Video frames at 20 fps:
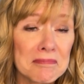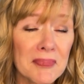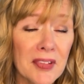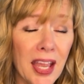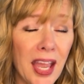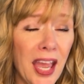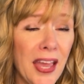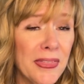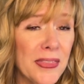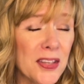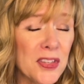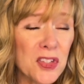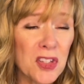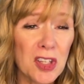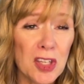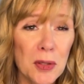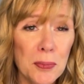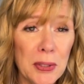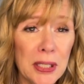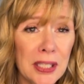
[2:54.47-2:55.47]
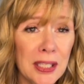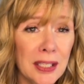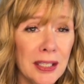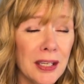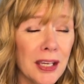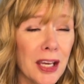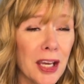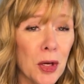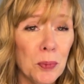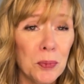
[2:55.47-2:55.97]
and that's going to be
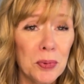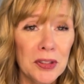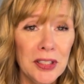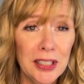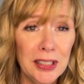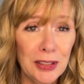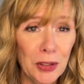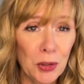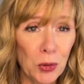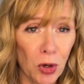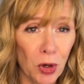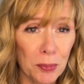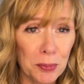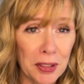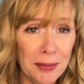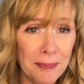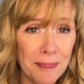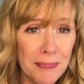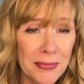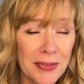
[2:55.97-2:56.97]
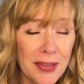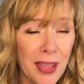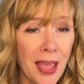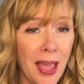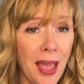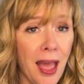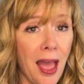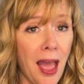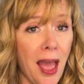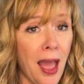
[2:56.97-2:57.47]
completely normal.
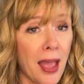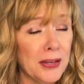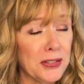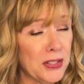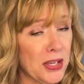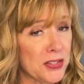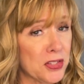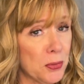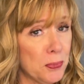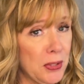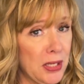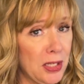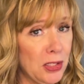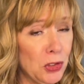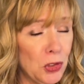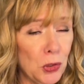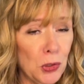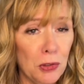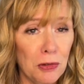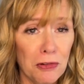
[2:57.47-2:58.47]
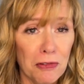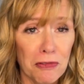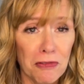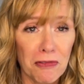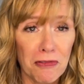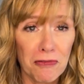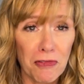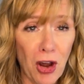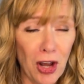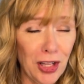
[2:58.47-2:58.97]
Doesn't mean you've
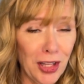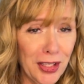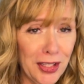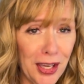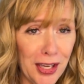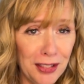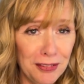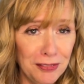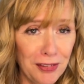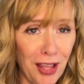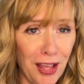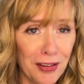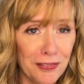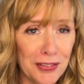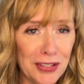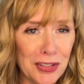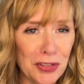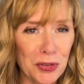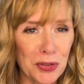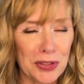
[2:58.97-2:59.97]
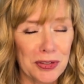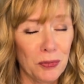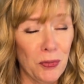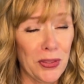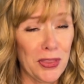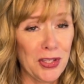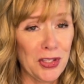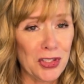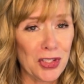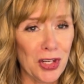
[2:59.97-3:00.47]
fallen out of love
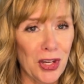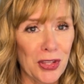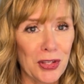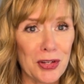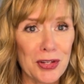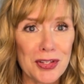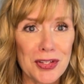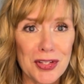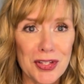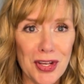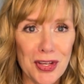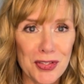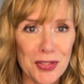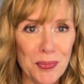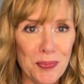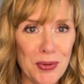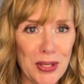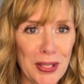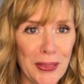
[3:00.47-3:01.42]
with each other. It doesn't mean